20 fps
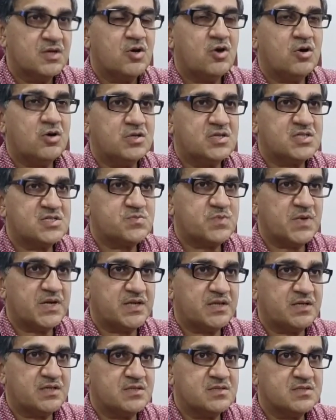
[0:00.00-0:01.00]
or dust
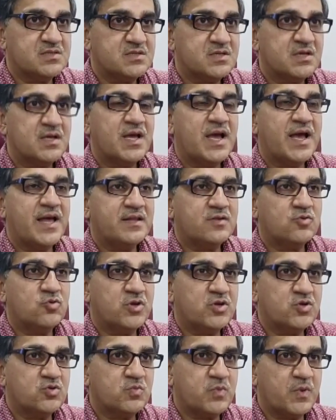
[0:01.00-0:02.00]
particles and
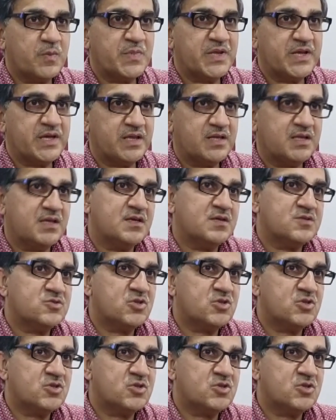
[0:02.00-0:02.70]
going to public area,